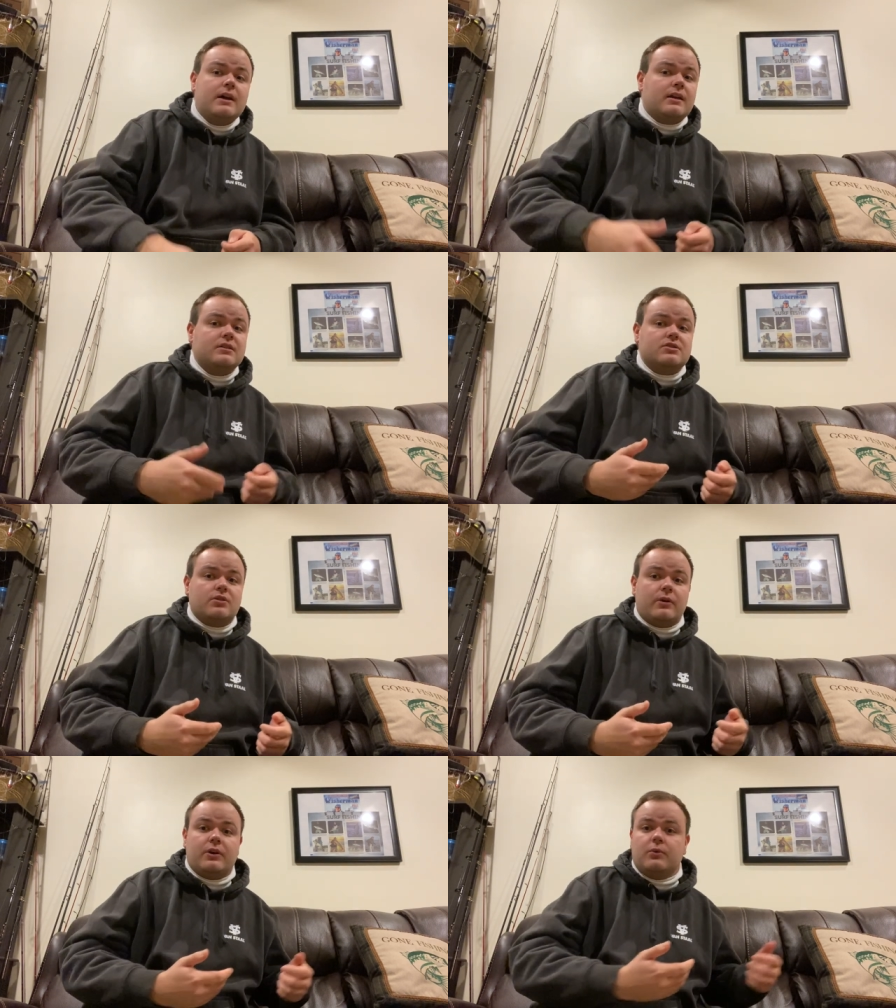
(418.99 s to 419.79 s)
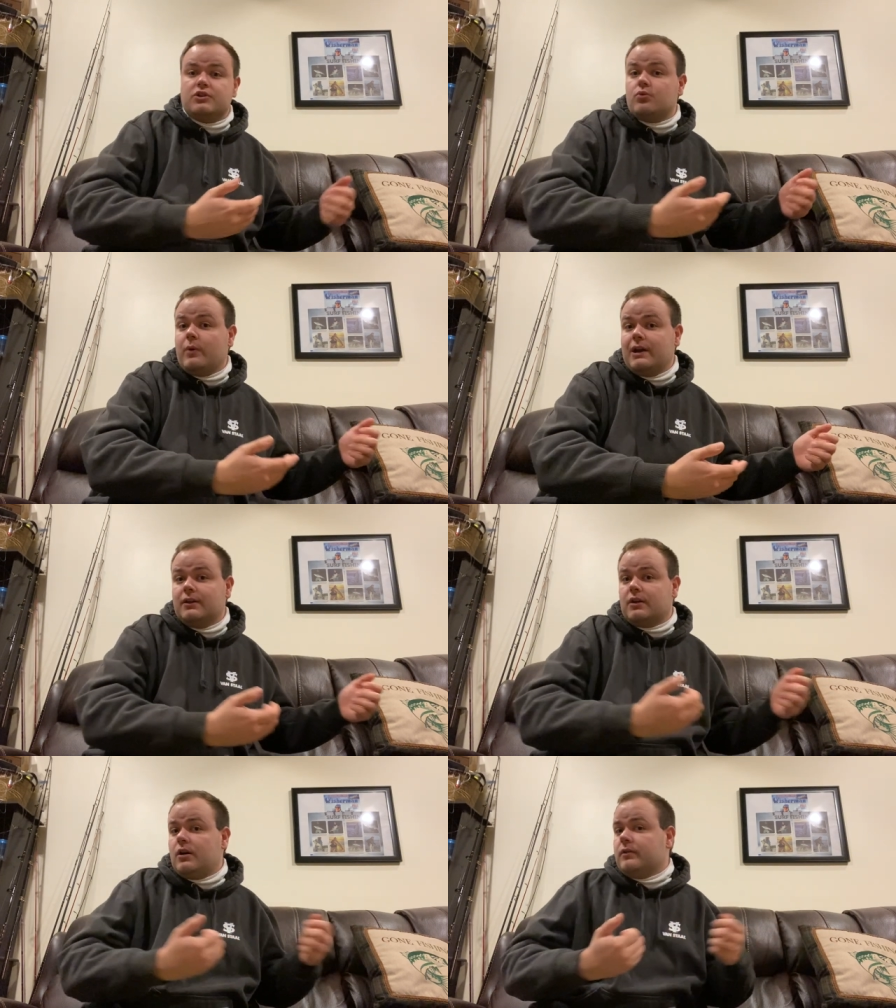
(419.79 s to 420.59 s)
considering which way the
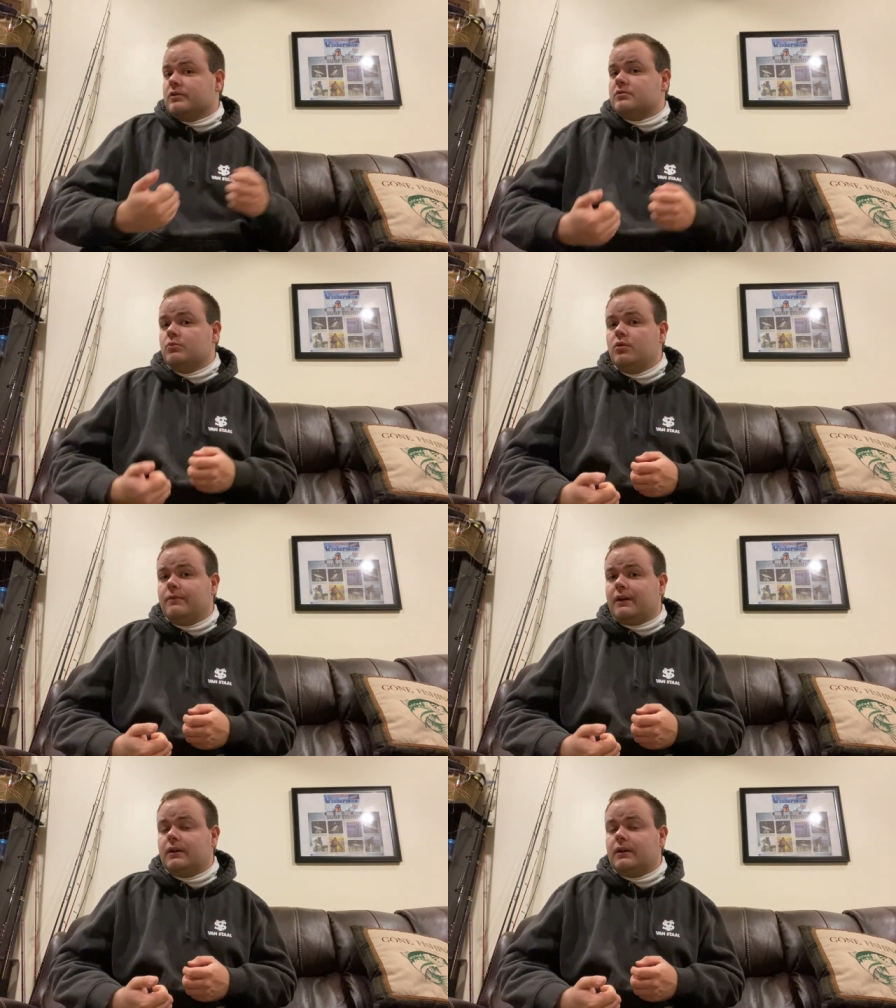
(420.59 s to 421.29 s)
current's moving.